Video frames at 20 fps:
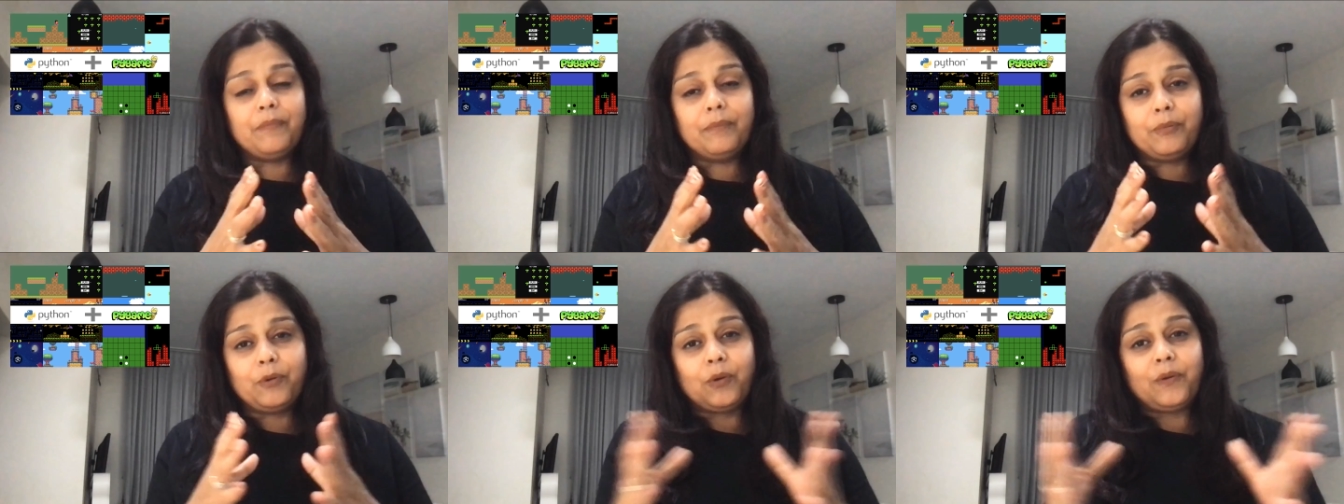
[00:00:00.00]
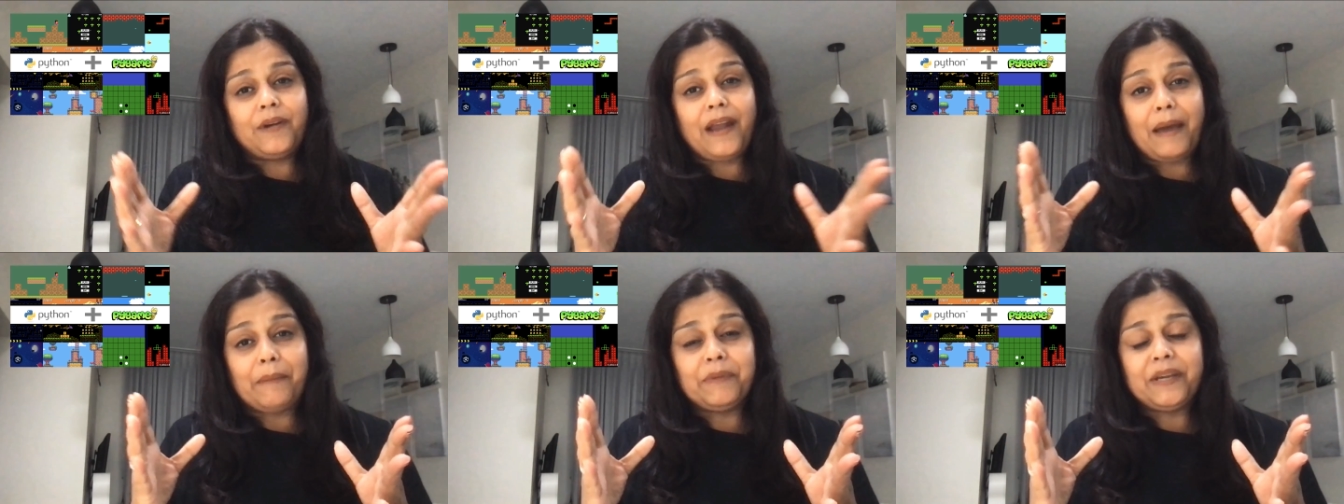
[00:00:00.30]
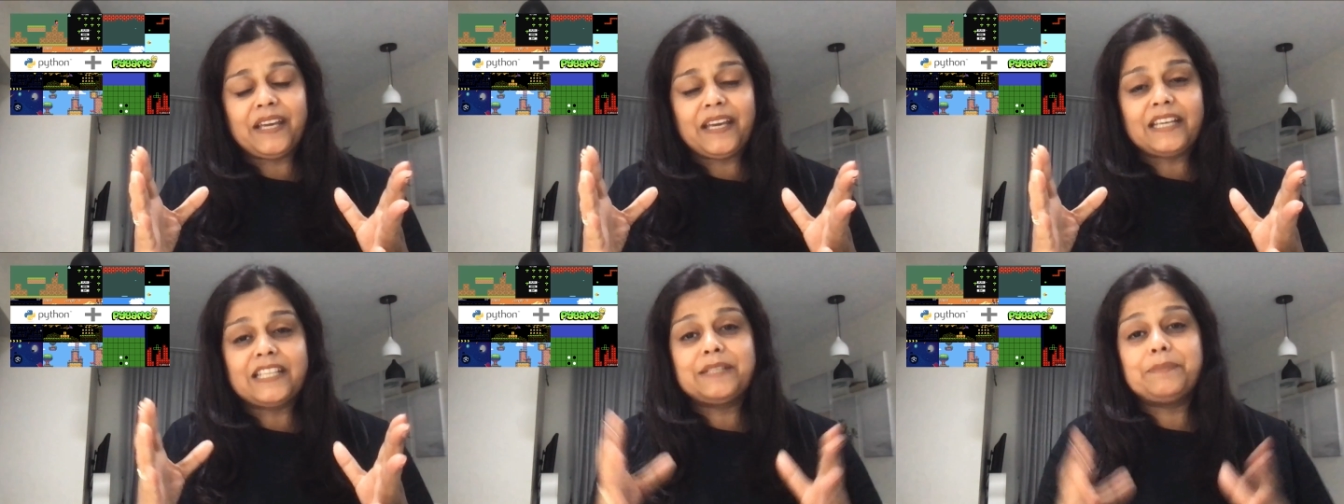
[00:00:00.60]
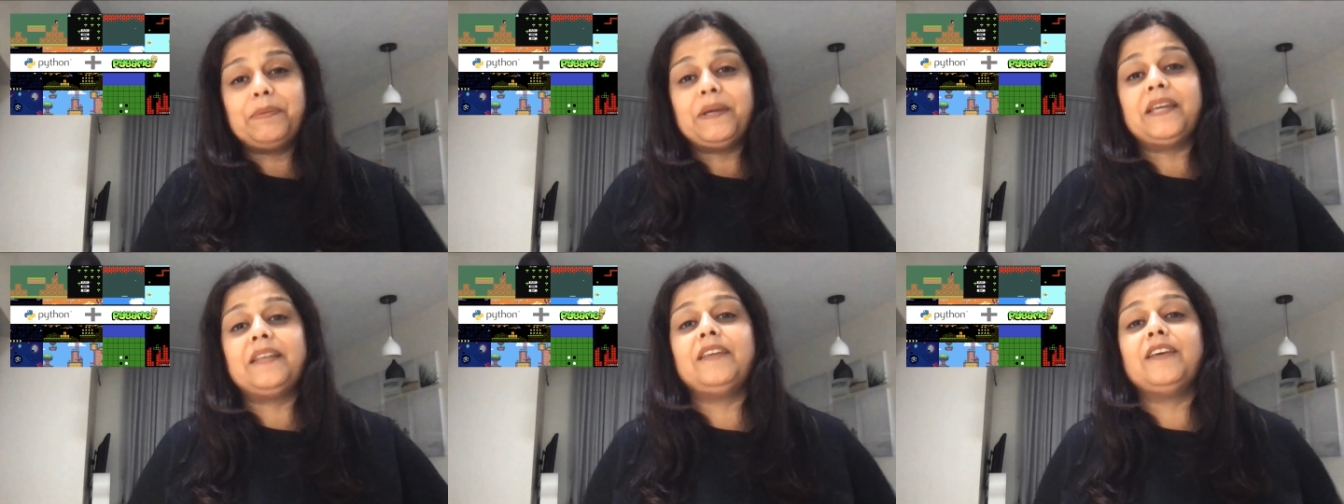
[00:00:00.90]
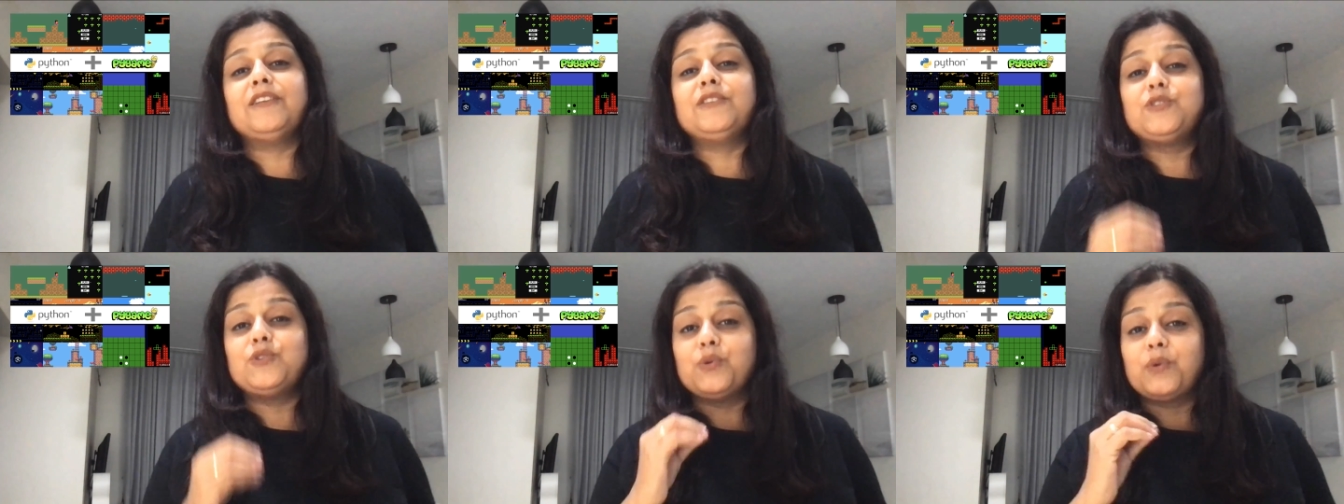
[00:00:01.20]
programming
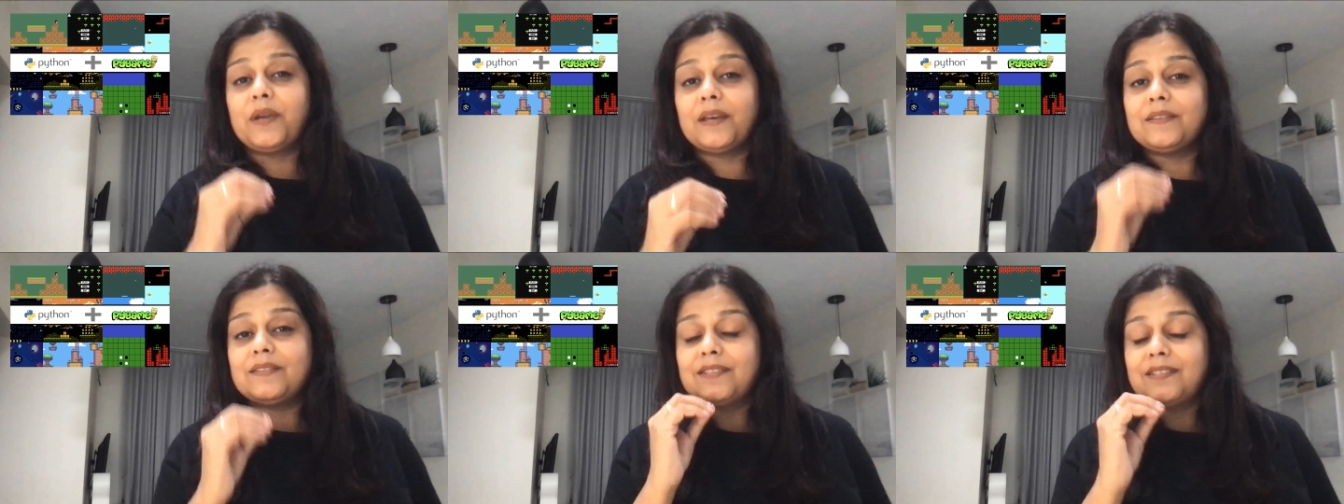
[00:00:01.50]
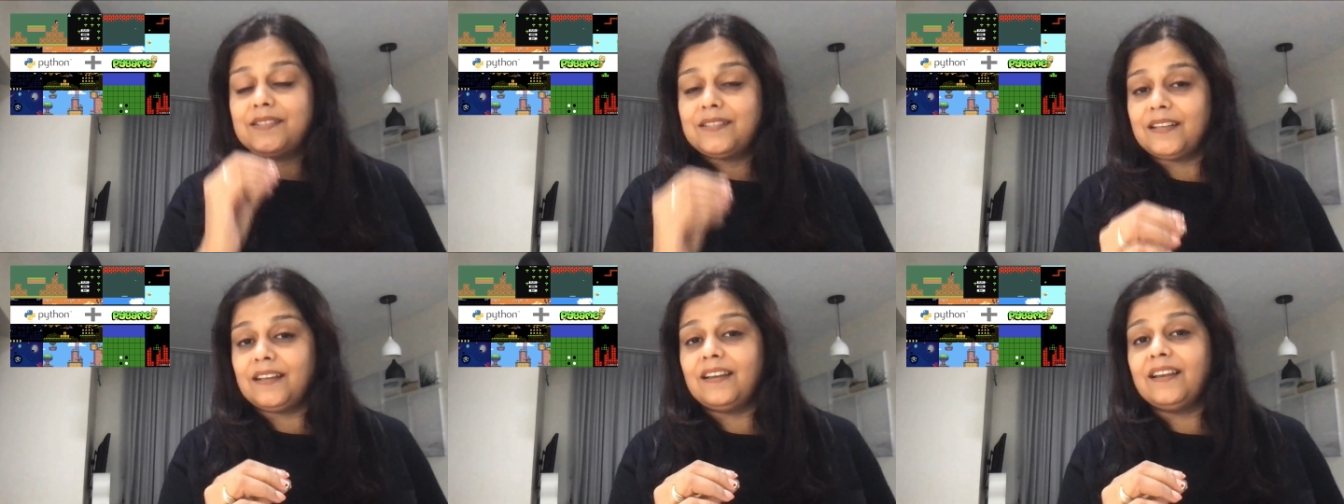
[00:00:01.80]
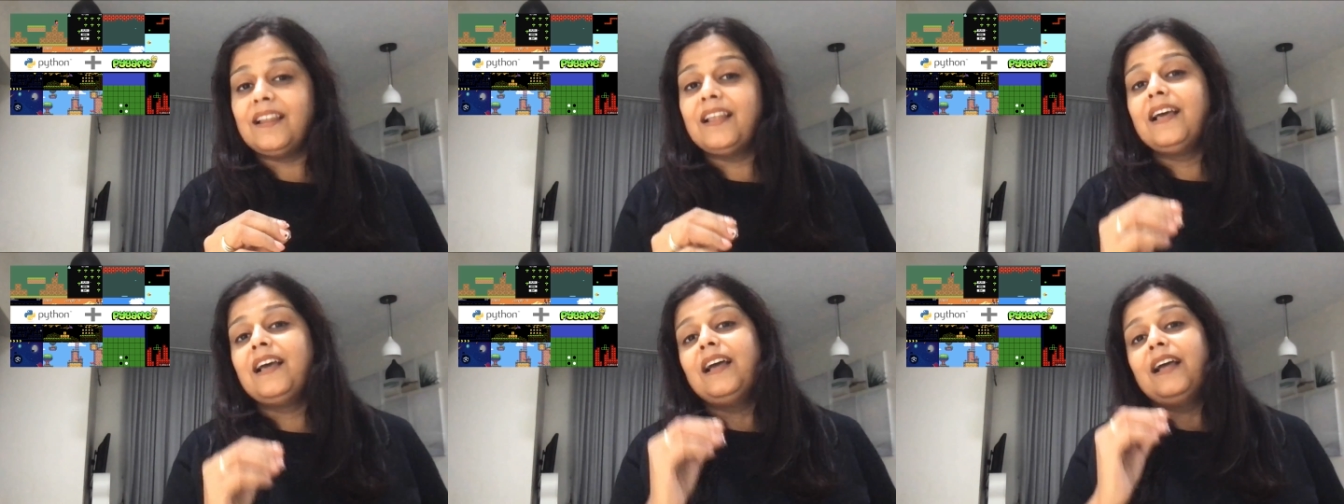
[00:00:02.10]
experience you can still